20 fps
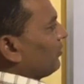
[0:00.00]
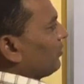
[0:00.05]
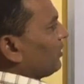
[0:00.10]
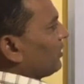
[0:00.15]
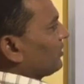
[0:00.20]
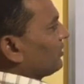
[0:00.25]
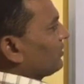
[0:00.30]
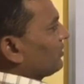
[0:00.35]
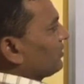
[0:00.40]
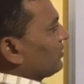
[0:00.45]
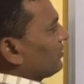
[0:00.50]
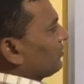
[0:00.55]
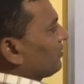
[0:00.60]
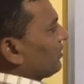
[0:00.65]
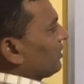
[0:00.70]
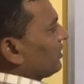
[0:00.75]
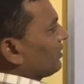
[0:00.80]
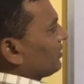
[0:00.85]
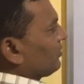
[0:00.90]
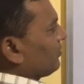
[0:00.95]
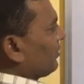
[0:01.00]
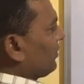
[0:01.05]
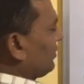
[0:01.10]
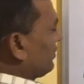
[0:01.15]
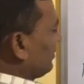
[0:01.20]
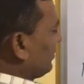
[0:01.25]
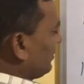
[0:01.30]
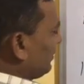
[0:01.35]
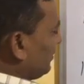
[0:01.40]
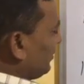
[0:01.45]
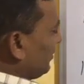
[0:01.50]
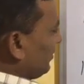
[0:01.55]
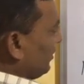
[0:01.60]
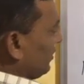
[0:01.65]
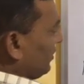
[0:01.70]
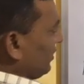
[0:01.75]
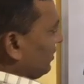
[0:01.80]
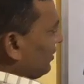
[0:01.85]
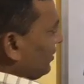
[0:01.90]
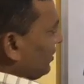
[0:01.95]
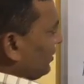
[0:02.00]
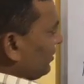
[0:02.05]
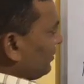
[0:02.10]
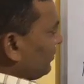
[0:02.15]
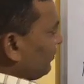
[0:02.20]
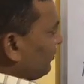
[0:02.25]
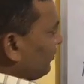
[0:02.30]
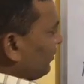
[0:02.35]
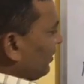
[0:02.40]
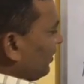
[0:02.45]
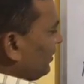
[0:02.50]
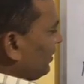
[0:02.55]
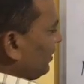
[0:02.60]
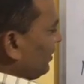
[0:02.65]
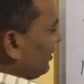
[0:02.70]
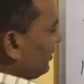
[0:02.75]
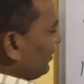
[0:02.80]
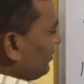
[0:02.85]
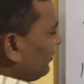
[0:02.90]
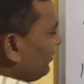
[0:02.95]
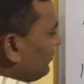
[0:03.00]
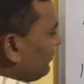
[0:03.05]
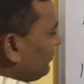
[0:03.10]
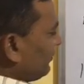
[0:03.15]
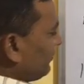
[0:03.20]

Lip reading: plus minus plus. It's 1 into,